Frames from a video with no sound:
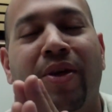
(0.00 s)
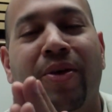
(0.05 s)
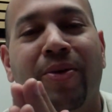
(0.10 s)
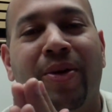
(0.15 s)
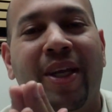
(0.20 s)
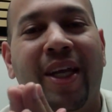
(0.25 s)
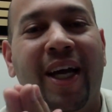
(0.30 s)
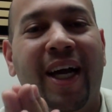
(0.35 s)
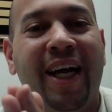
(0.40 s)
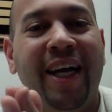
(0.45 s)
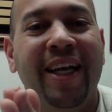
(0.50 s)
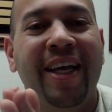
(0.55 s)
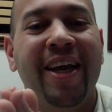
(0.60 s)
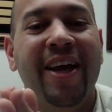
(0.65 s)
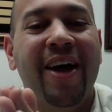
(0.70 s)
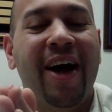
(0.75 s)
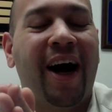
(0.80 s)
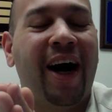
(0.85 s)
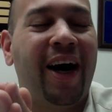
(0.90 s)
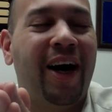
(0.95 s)
Okay.
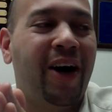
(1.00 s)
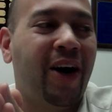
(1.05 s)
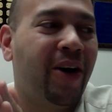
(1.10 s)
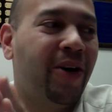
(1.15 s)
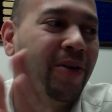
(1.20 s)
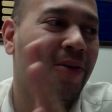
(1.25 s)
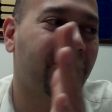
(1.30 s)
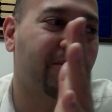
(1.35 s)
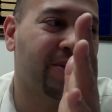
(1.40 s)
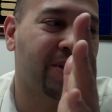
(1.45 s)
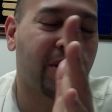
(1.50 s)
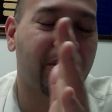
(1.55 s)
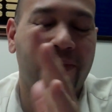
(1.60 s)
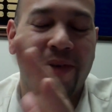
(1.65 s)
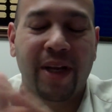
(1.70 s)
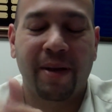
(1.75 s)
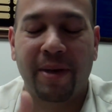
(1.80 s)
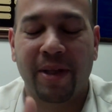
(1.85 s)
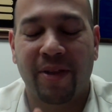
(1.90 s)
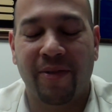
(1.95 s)
Don't
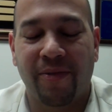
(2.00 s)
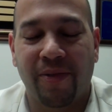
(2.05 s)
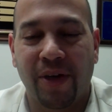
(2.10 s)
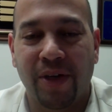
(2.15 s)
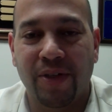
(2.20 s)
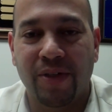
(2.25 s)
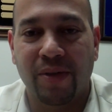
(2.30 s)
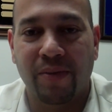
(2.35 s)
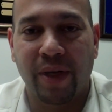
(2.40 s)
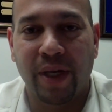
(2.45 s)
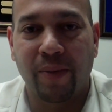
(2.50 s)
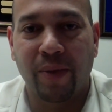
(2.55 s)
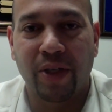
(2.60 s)
forget about the first 3,